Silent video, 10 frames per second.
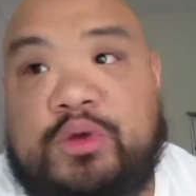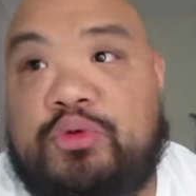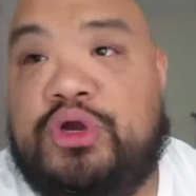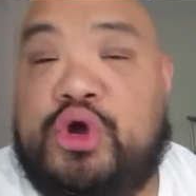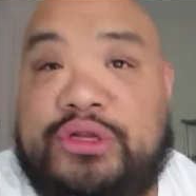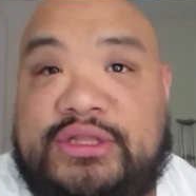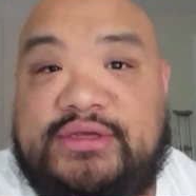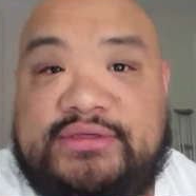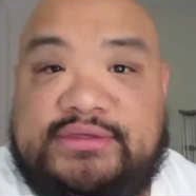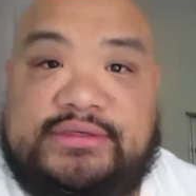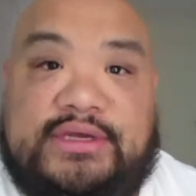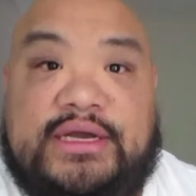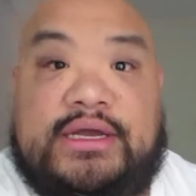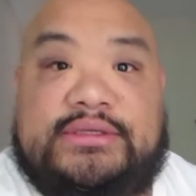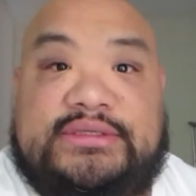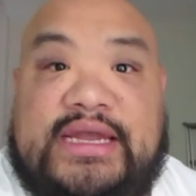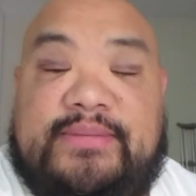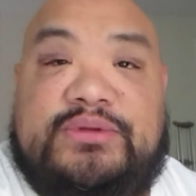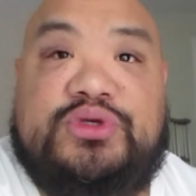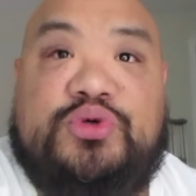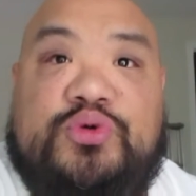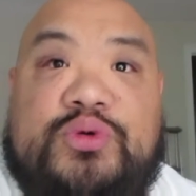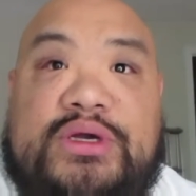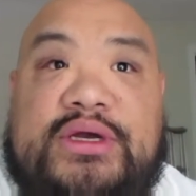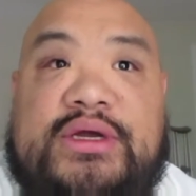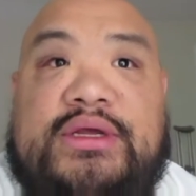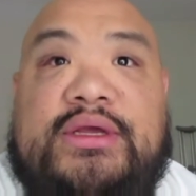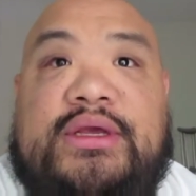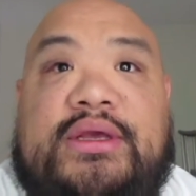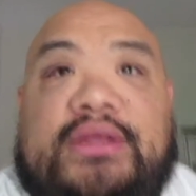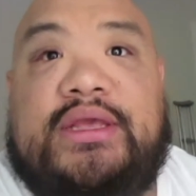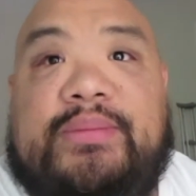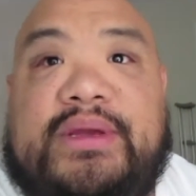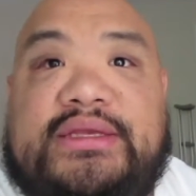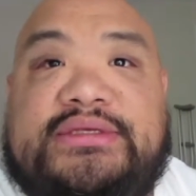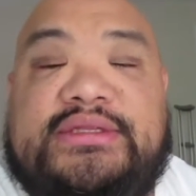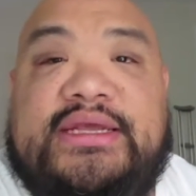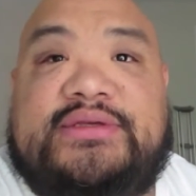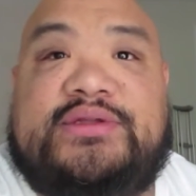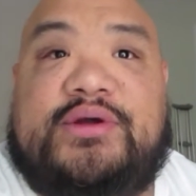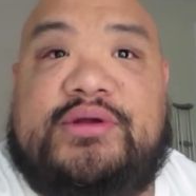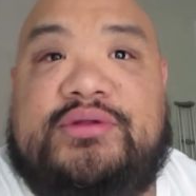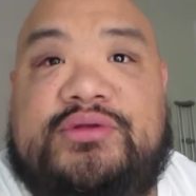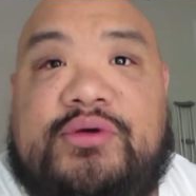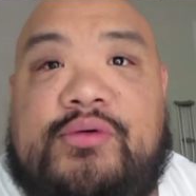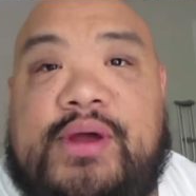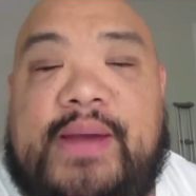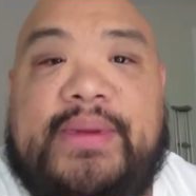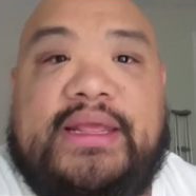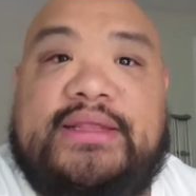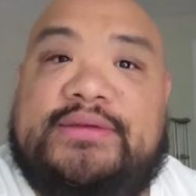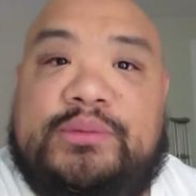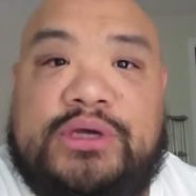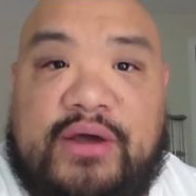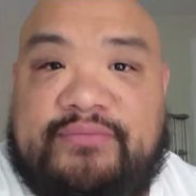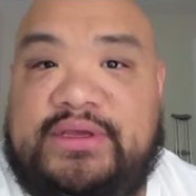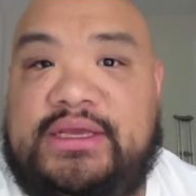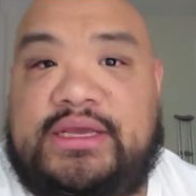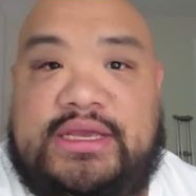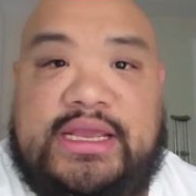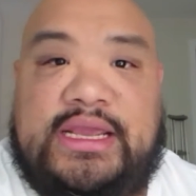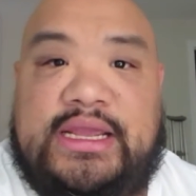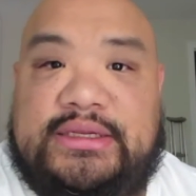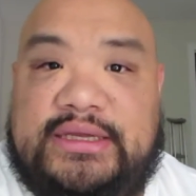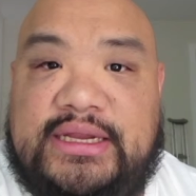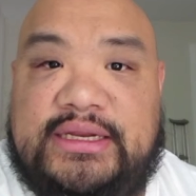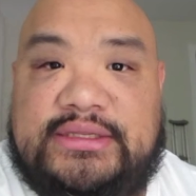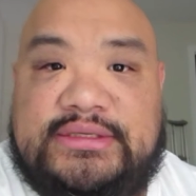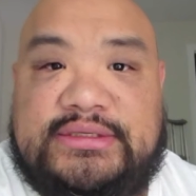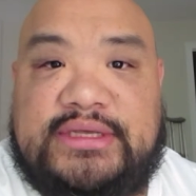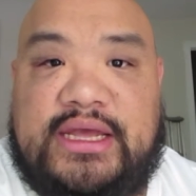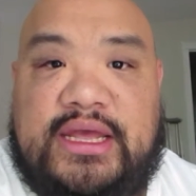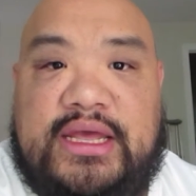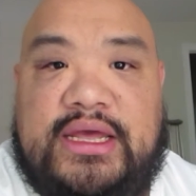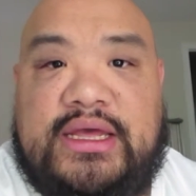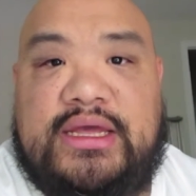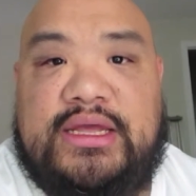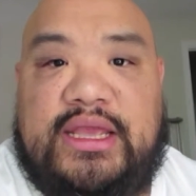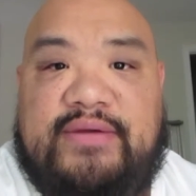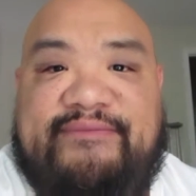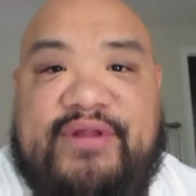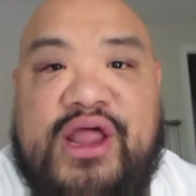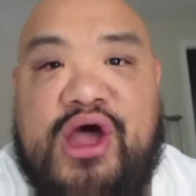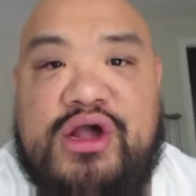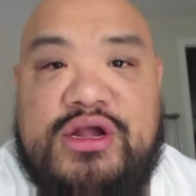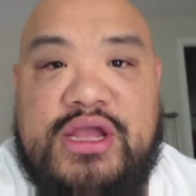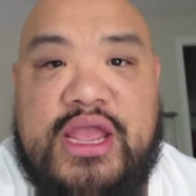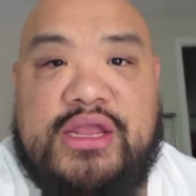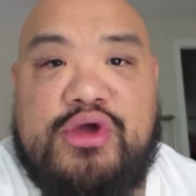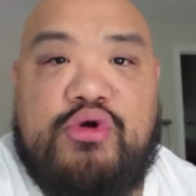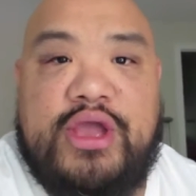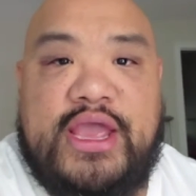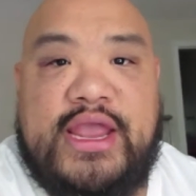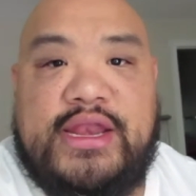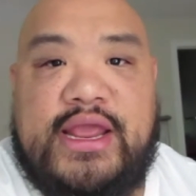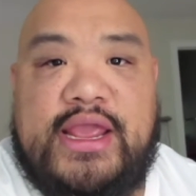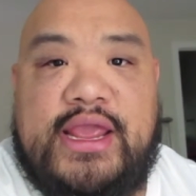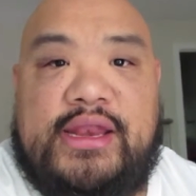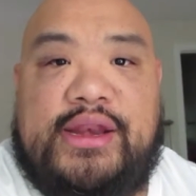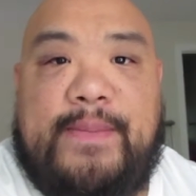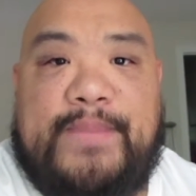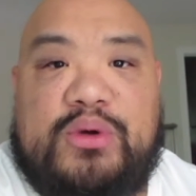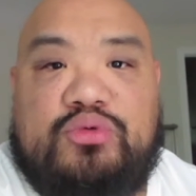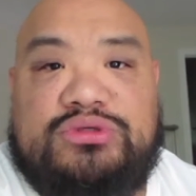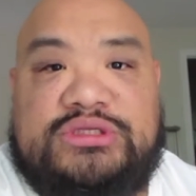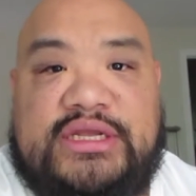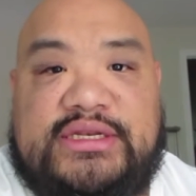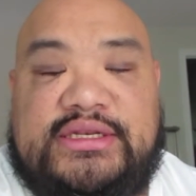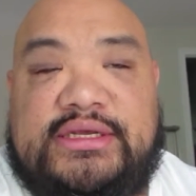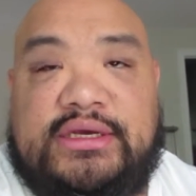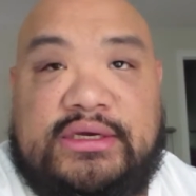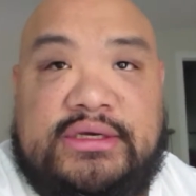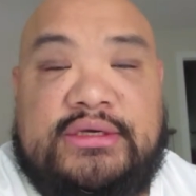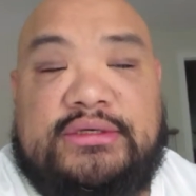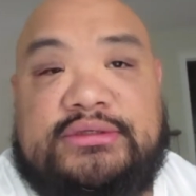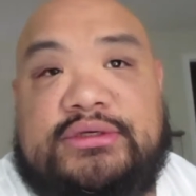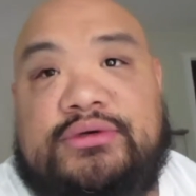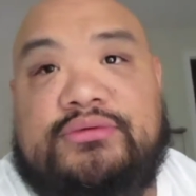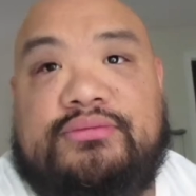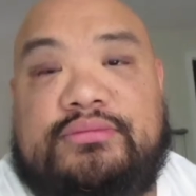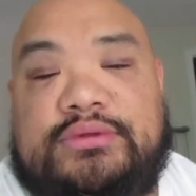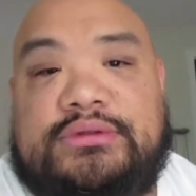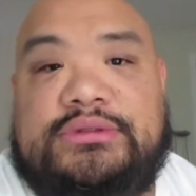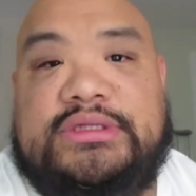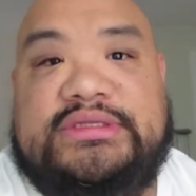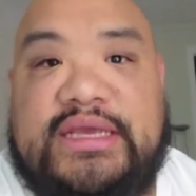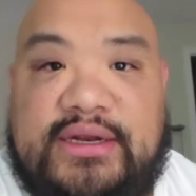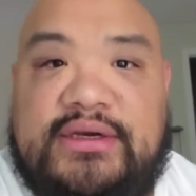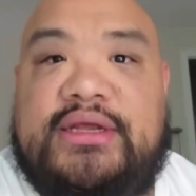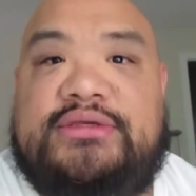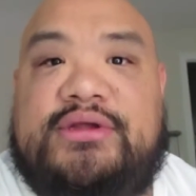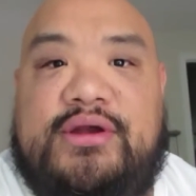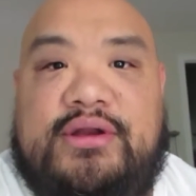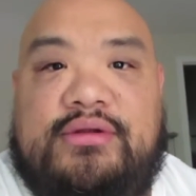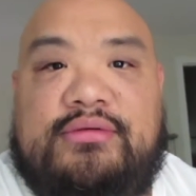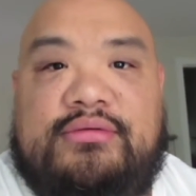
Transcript: regardless, uh, it's time to uh, get my day started. So I'm gonna get some coffee and edit uh, a vlog and go ahead and post it. So let's get our day started.